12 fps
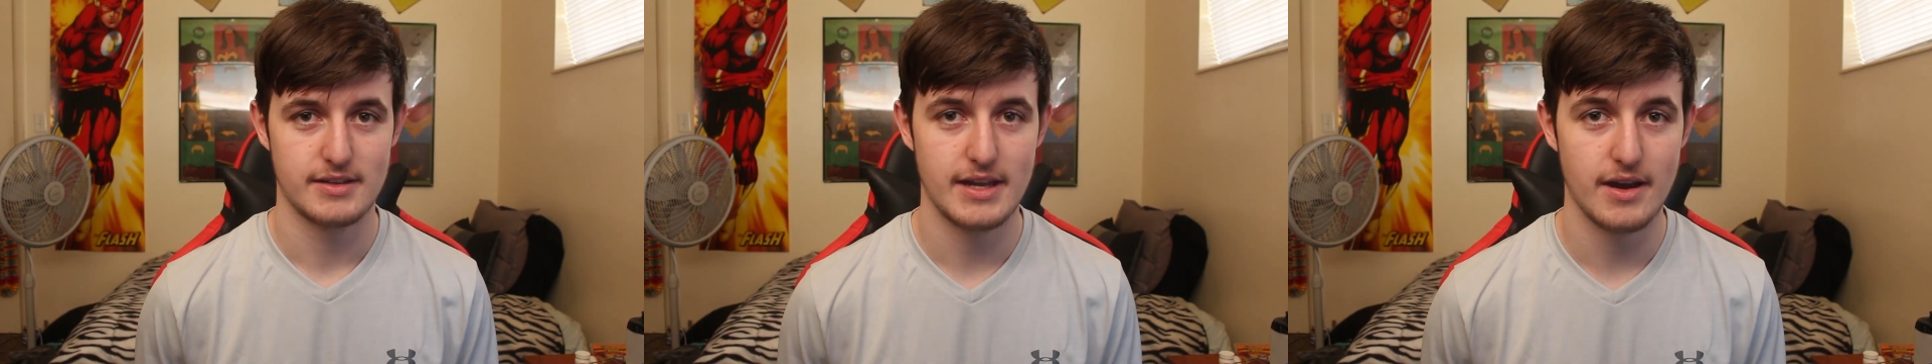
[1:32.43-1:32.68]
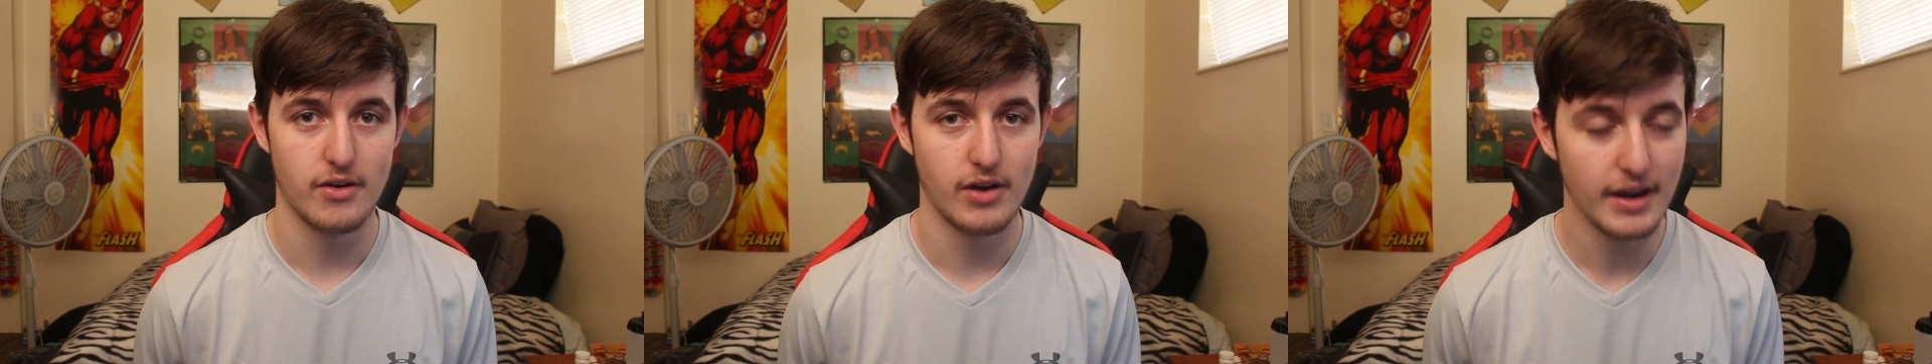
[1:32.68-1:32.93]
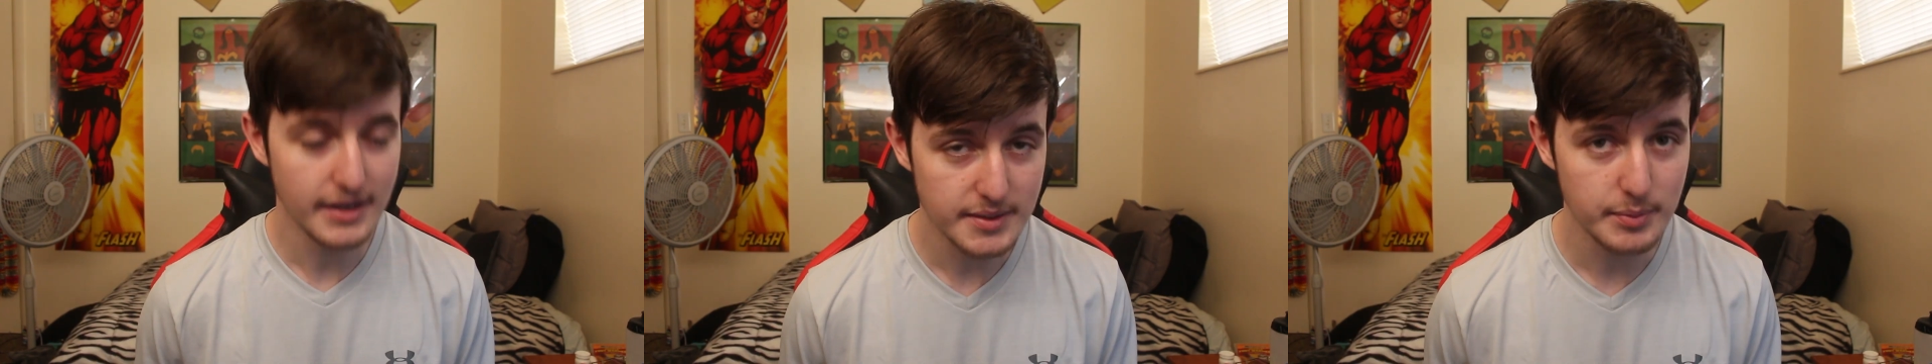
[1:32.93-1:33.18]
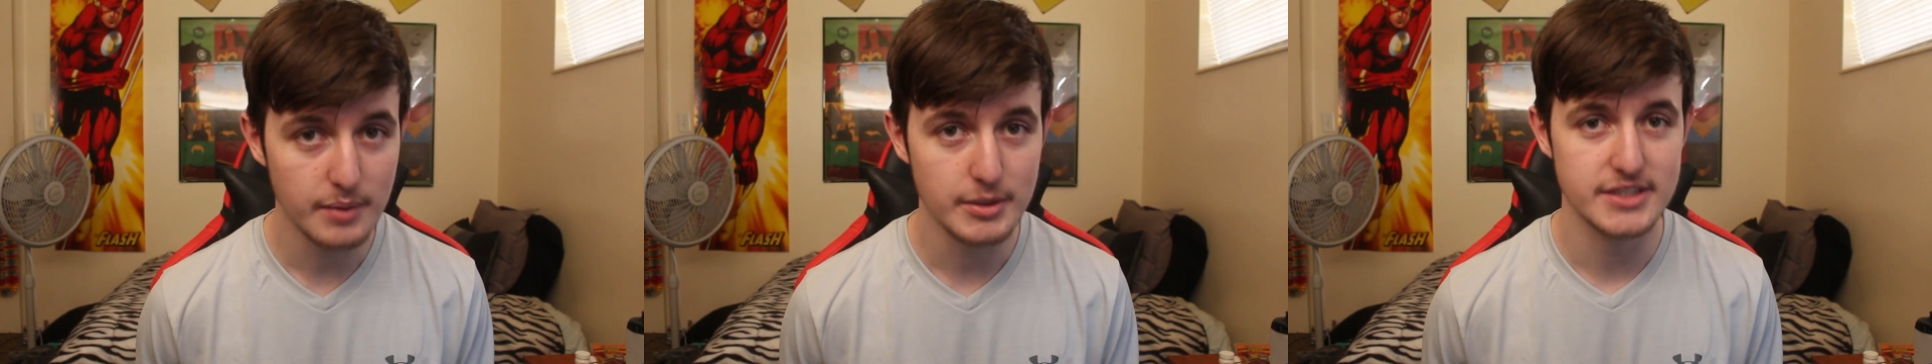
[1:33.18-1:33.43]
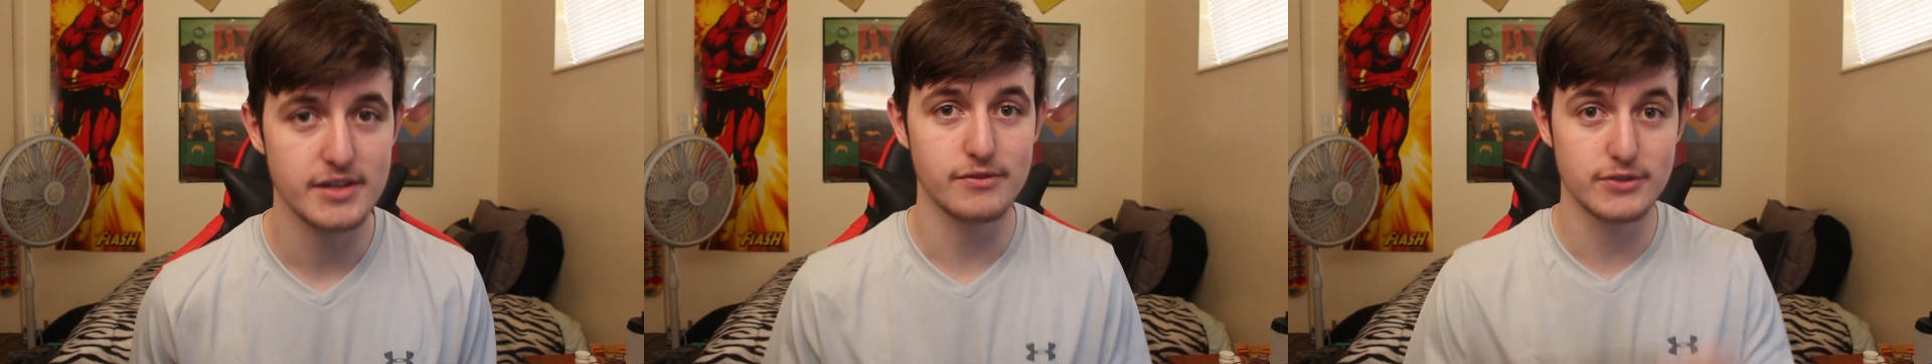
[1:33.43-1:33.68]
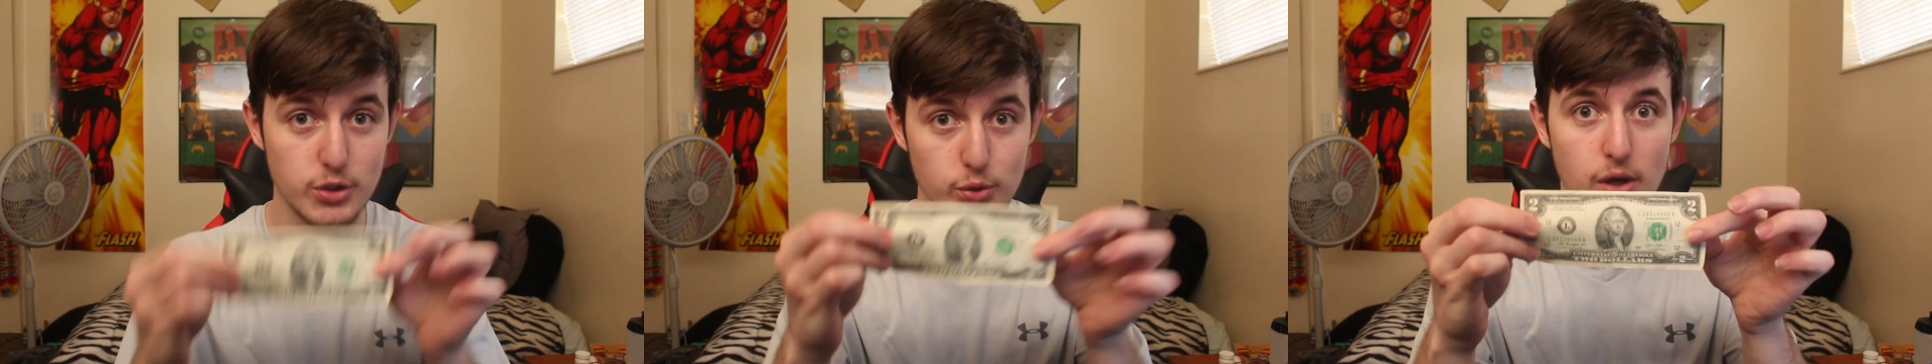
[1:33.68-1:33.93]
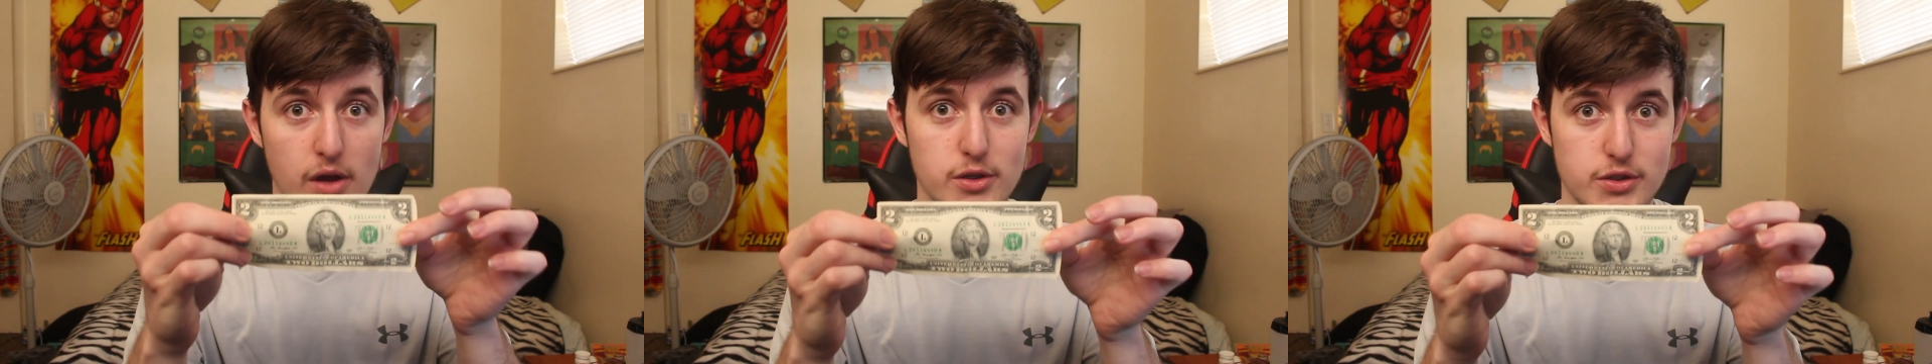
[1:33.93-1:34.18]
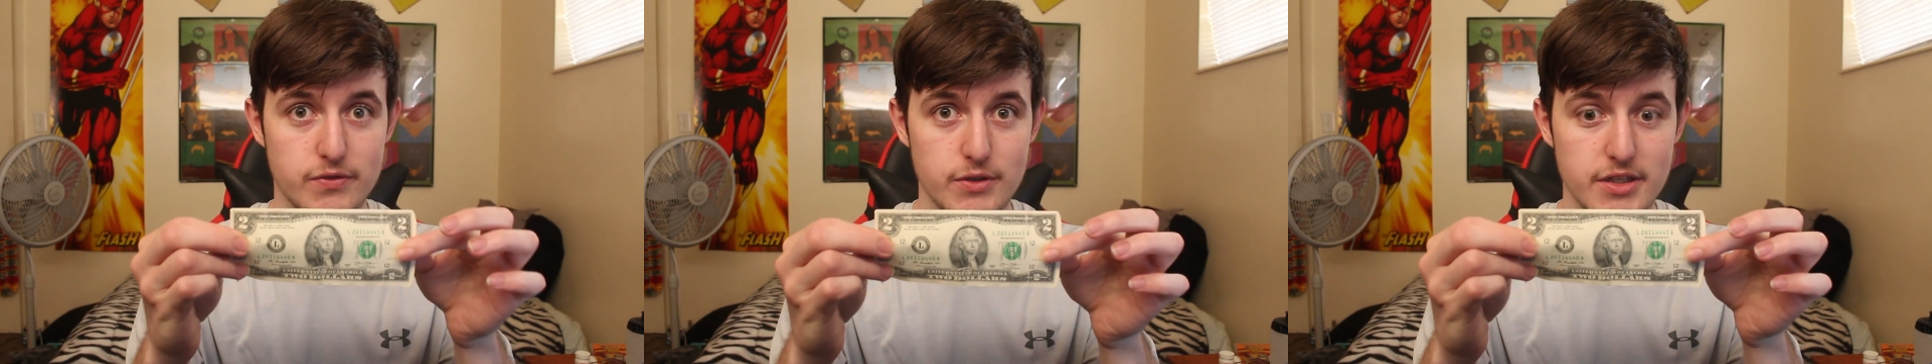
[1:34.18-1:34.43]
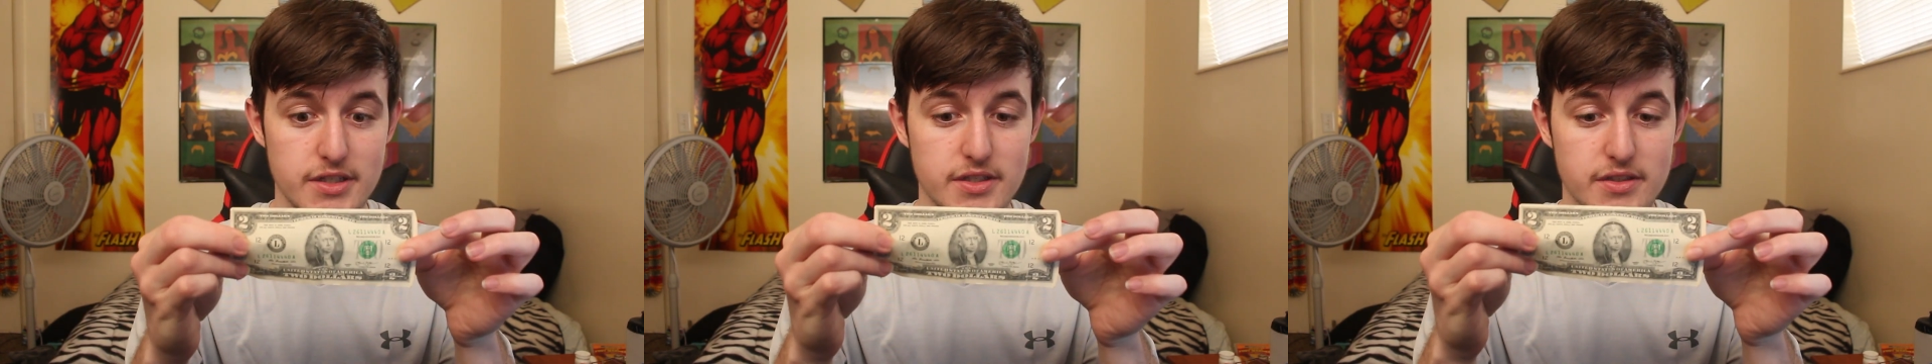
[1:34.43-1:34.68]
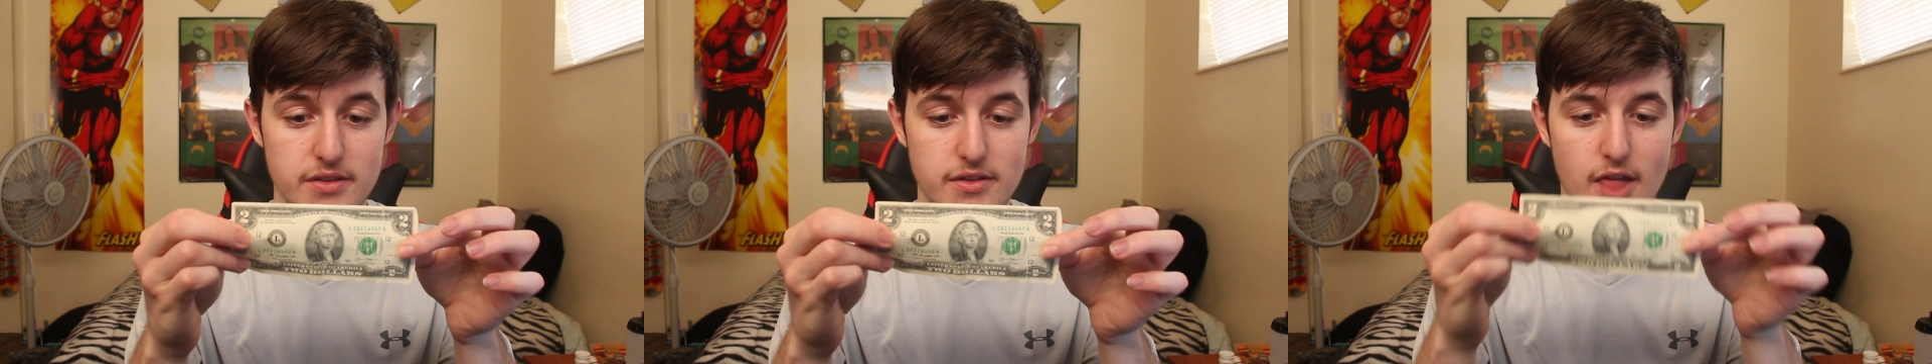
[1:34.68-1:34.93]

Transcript: Now, I had to pay myself $2 for this,